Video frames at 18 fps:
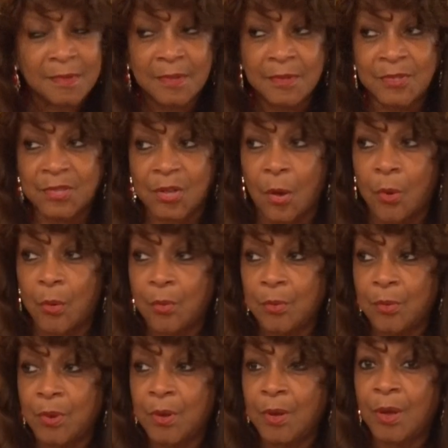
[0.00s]
So,
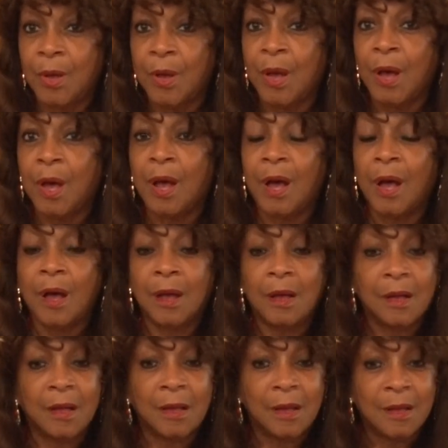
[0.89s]

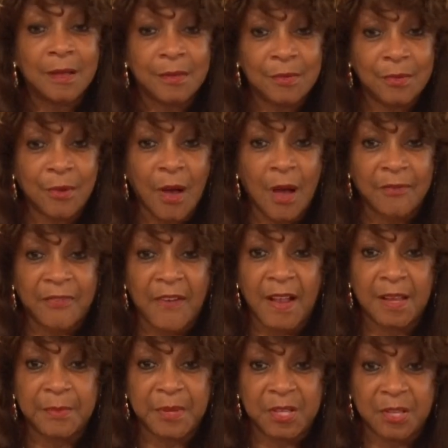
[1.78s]
you all
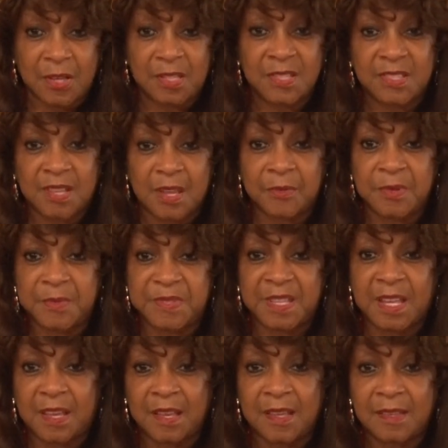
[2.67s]
follow me? You understand what I'm
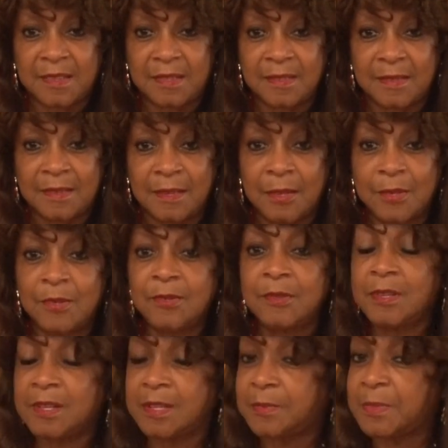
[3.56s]
saying?
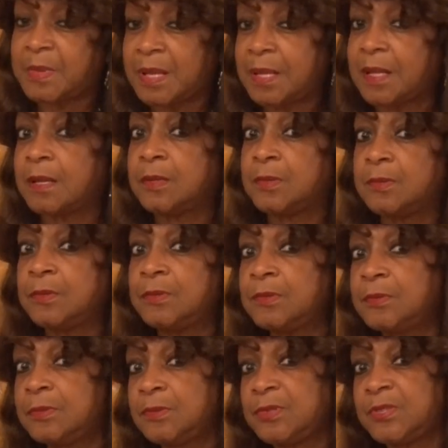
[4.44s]
You look at me, oh,
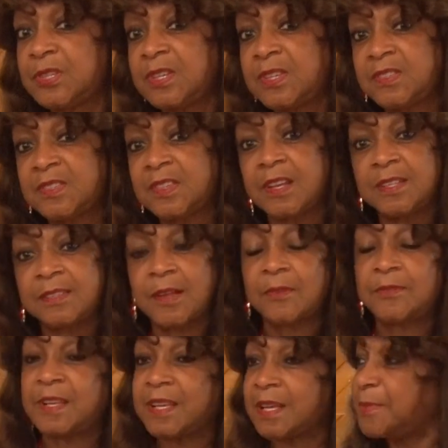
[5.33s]
Jesus,
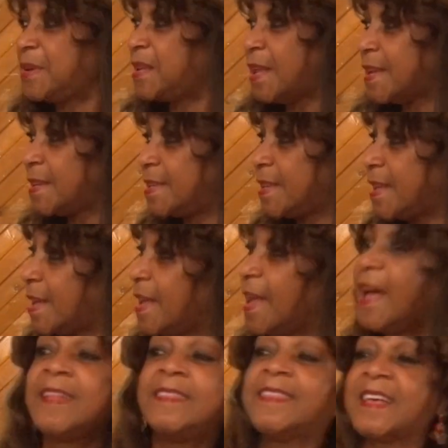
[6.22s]
don't look at me like that.
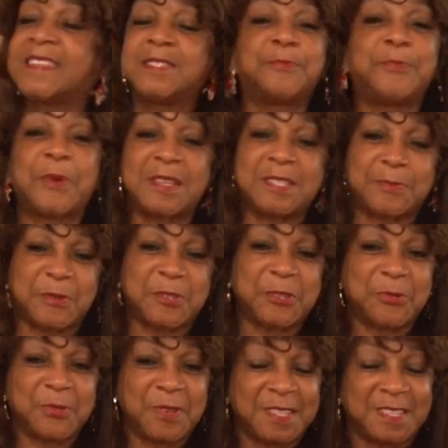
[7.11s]
That's, Best
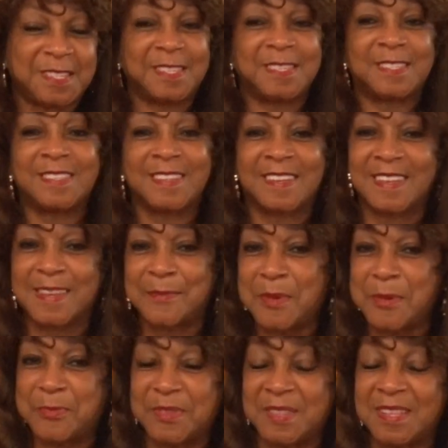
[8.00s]
Patrice. She's looking at
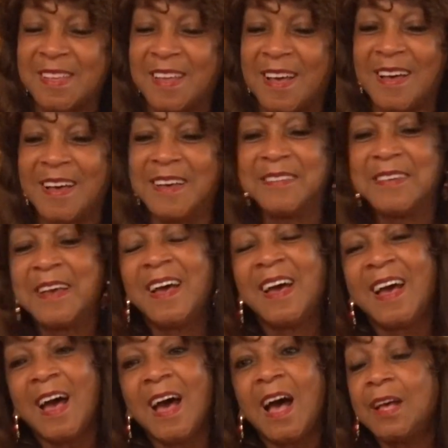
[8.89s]
me with love.
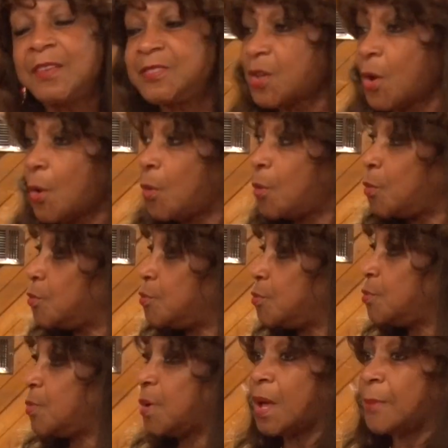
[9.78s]
So,
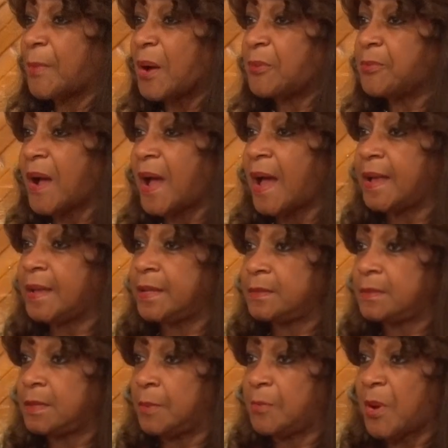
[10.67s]
am I right?
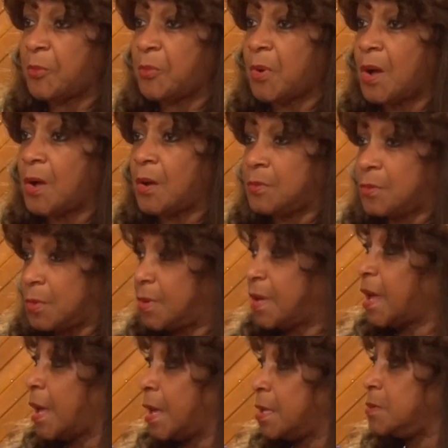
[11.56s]
Am I wrong?
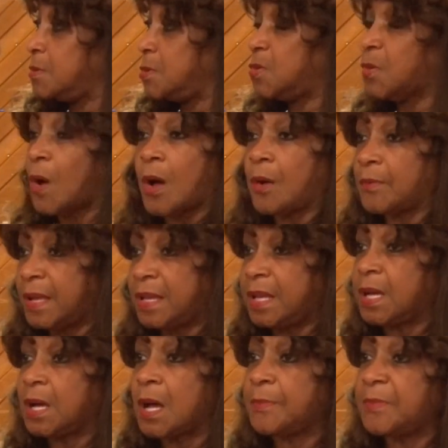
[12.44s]
Okay. You all,
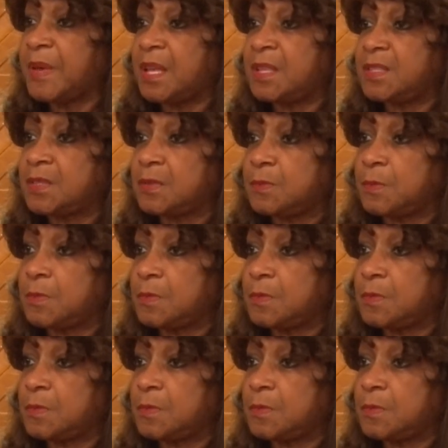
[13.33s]
any comments?